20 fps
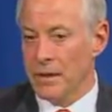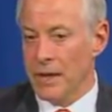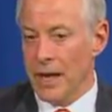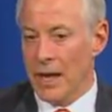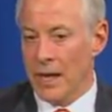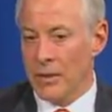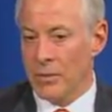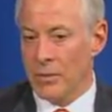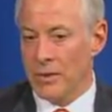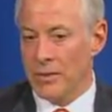
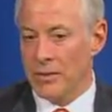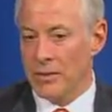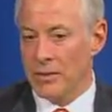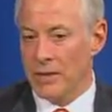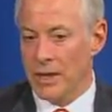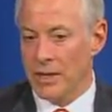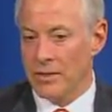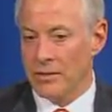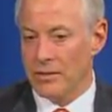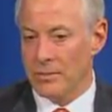And whether it
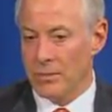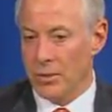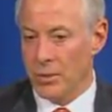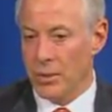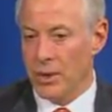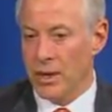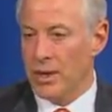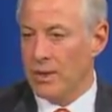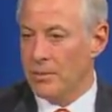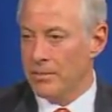takes them a
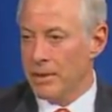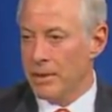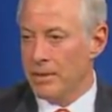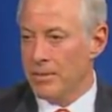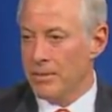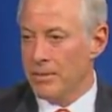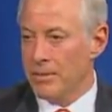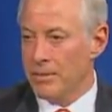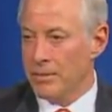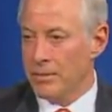week, a
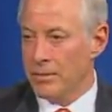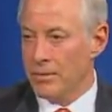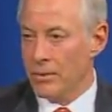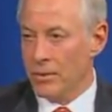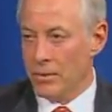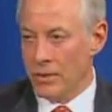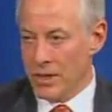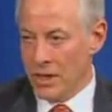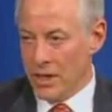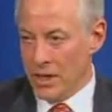month,
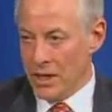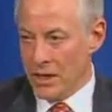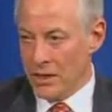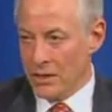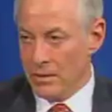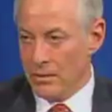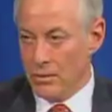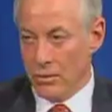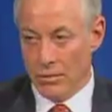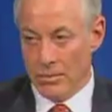or a
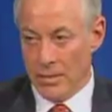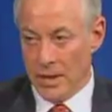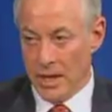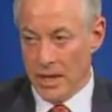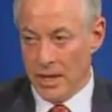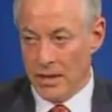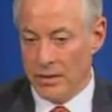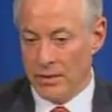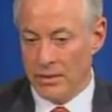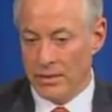year, or
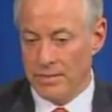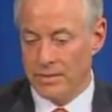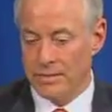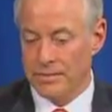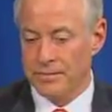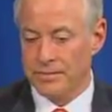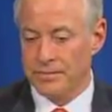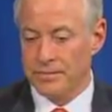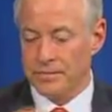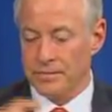many years,
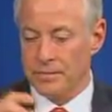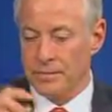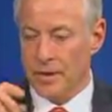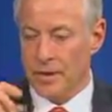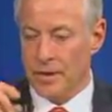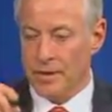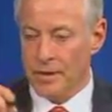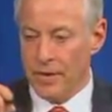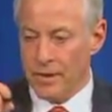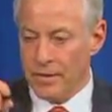
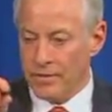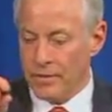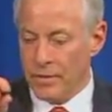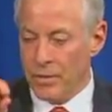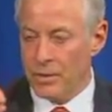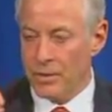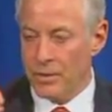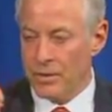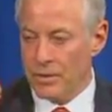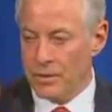they
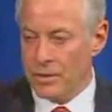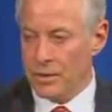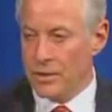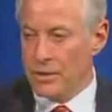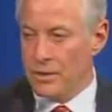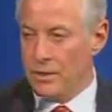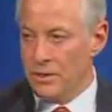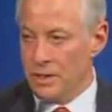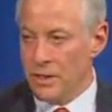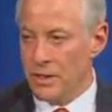focus
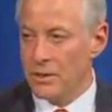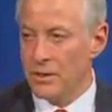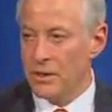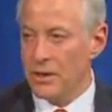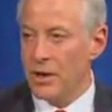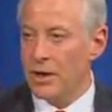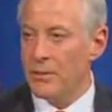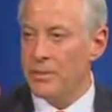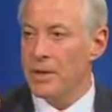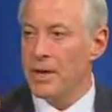
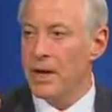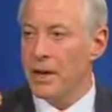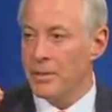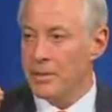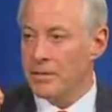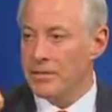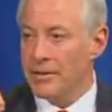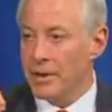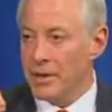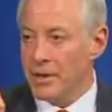continually on
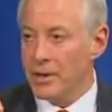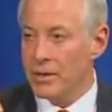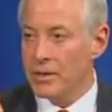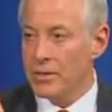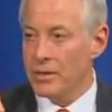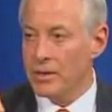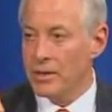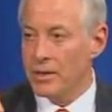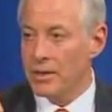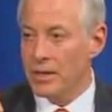becoming very
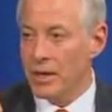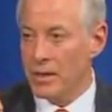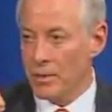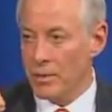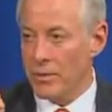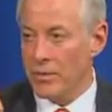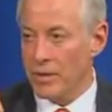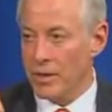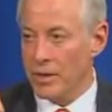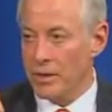good at
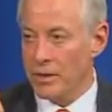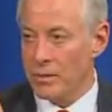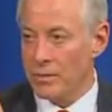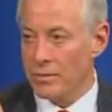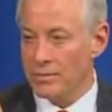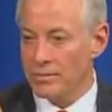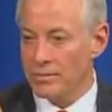what they do.